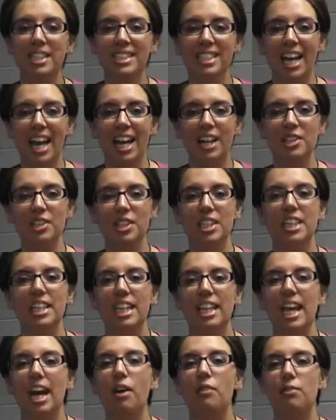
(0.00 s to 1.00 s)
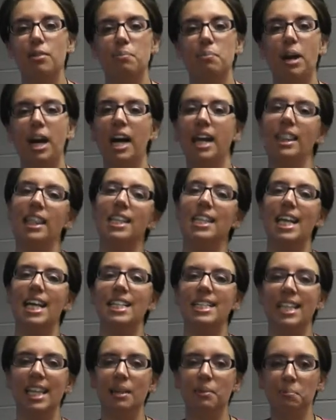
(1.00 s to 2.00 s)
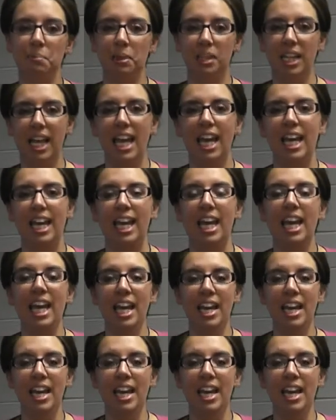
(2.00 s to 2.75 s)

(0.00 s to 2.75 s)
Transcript: to actually get out from behind the desk and play.